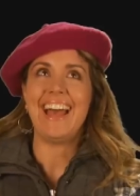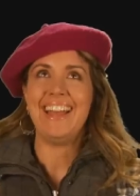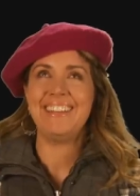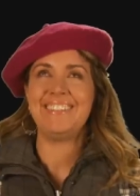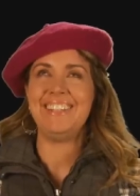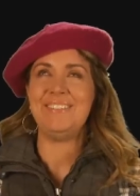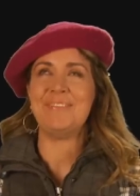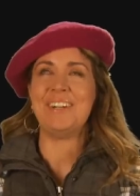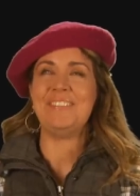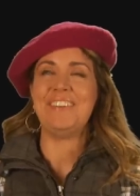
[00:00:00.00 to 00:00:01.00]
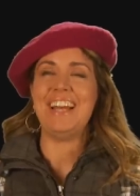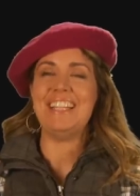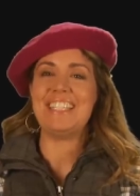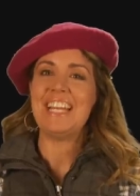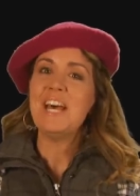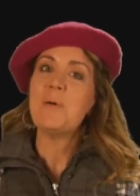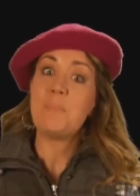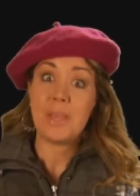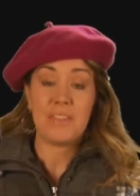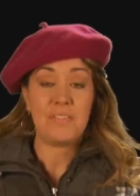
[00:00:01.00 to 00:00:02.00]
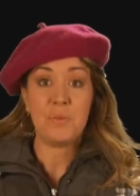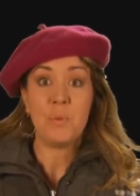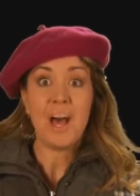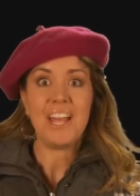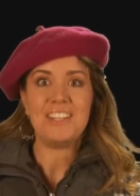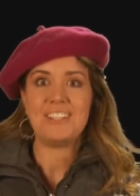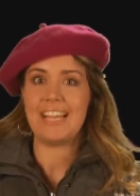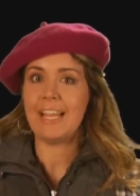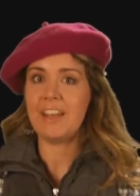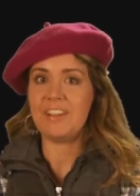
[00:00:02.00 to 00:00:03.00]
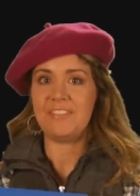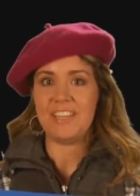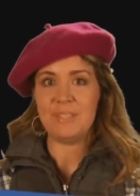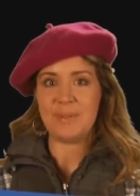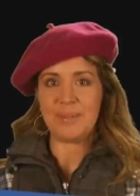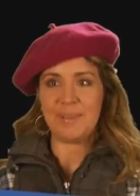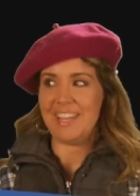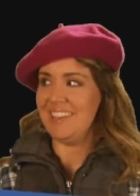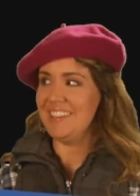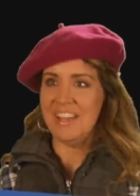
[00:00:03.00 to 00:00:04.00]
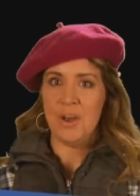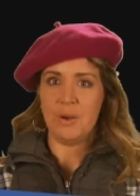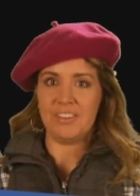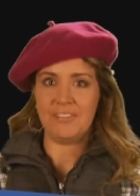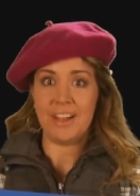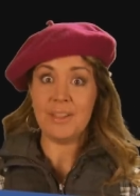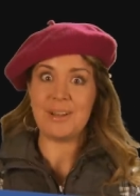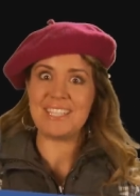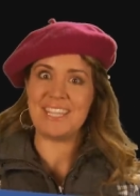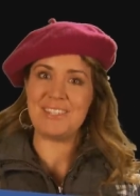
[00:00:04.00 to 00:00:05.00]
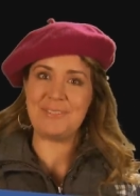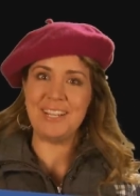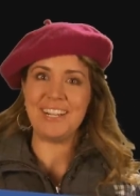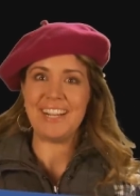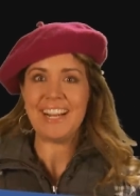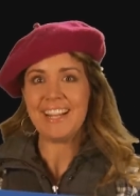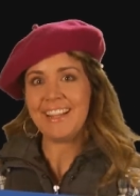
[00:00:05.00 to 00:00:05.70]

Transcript: I don't need more friends, but if you want, check out our Facebook page or follow us on Twitter.